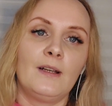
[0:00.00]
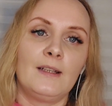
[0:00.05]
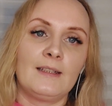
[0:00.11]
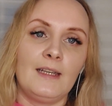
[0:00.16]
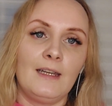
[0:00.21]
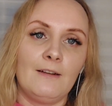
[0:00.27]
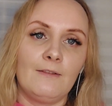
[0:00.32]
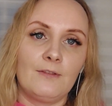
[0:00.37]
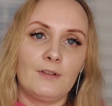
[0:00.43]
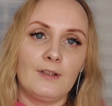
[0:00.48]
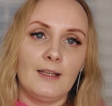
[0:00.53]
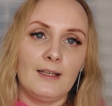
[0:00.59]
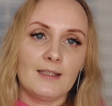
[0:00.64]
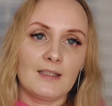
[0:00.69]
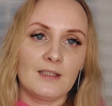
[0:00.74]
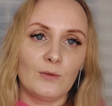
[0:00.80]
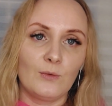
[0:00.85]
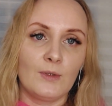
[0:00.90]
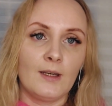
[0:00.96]
at every
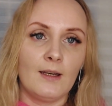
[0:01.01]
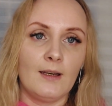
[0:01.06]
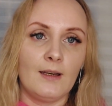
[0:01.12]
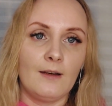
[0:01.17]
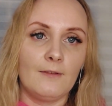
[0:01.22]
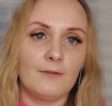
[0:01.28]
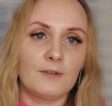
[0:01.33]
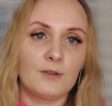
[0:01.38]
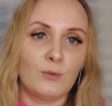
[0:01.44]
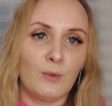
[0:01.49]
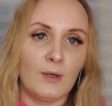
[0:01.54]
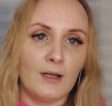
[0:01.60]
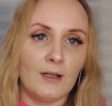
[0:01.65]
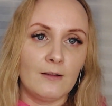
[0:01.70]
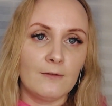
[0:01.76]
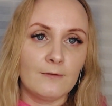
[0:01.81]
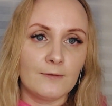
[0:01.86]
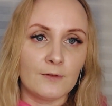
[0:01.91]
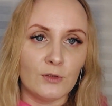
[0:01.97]
lesson we have
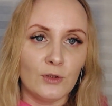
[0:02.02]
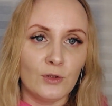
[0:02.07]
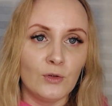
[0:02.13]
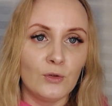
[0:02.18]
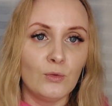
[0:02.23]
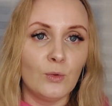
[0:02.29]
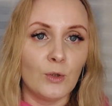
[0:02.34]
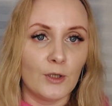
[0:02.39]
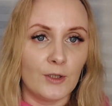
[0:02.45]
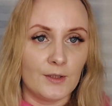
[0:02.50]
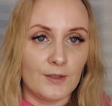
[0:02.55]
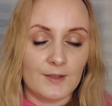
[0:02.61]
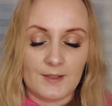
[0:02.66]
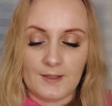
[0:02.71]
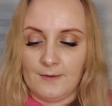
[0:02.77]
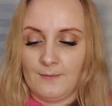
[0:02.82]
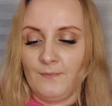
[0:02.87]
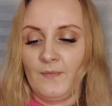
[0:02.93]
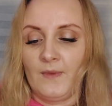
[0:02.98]
12 new
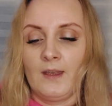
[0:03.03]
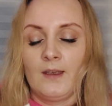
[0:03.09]
words.